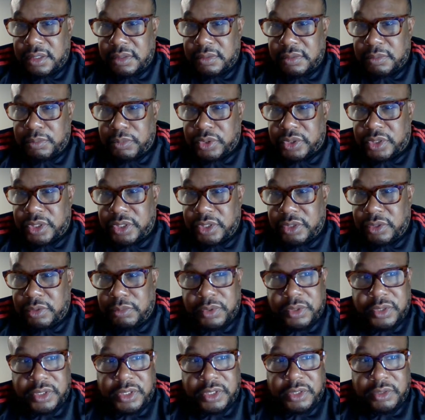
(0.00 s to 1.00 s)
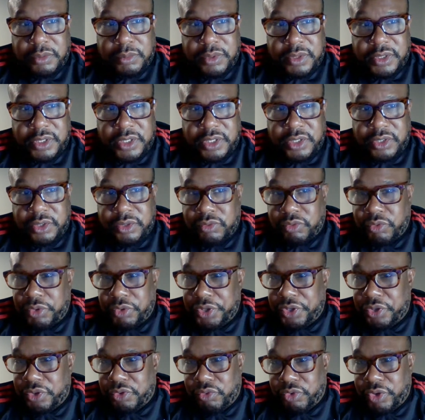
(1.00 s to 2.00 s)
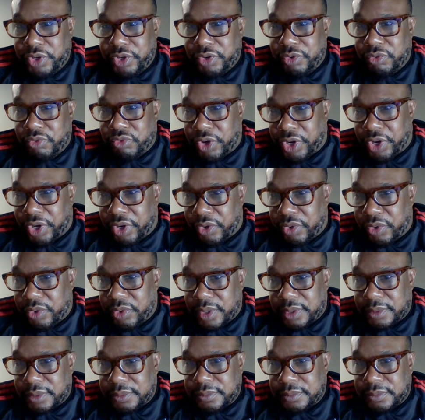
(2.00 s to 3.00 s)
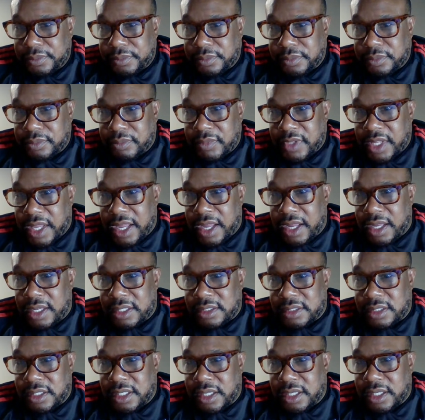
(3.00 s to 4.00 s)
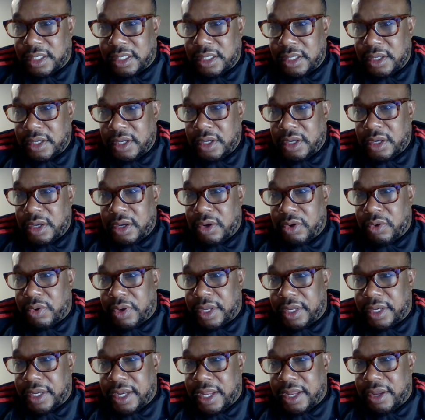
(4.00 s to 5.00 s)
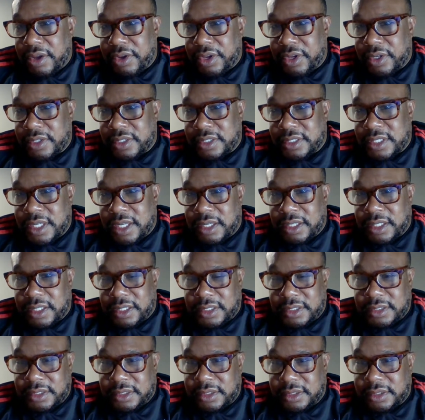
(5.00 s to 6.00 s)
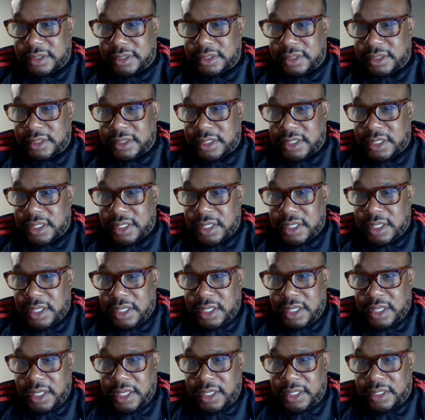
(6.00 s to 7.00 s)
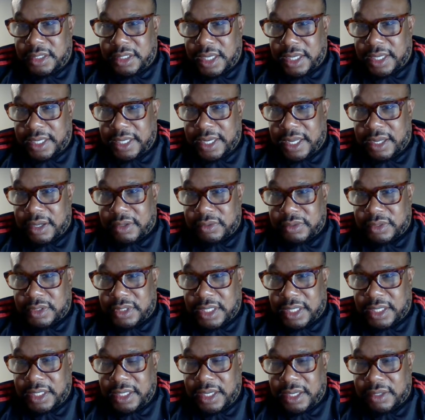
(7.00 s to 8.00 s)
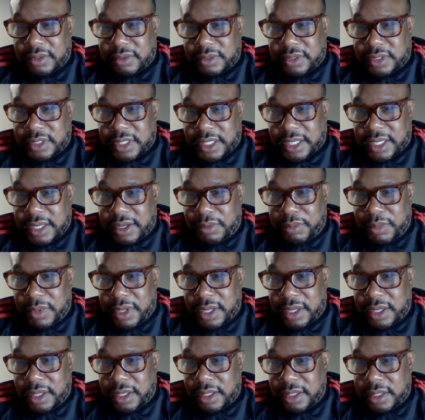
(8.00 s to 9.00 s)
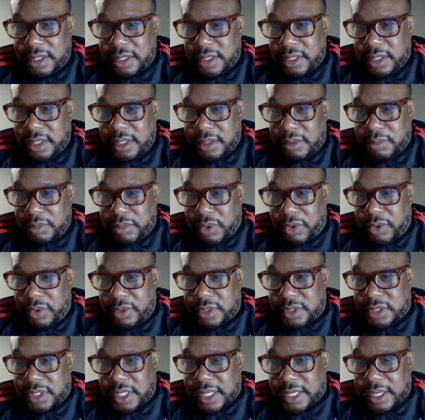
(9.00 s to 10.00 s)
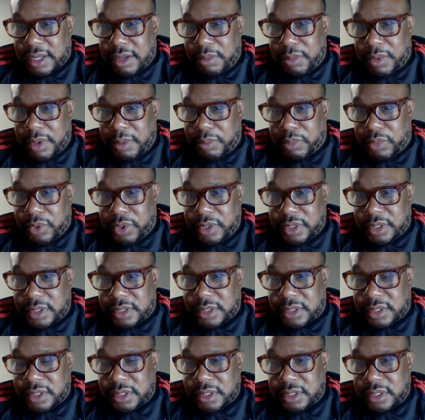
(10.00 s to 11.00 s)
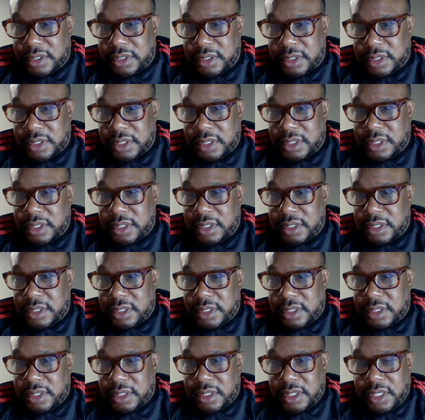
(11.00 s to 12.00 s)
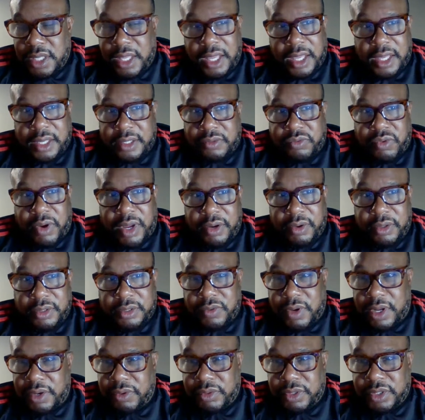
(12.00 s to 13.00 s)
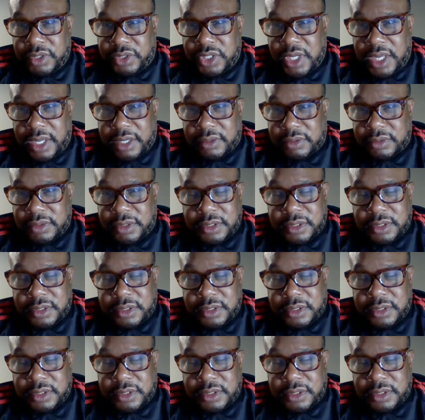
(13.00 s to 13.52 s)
Brazil, Rio. Yeah, I said, okay, now you're selling. Yeah, check it out. Check out my merch. Check out my books. Yeah, it's right on the channel.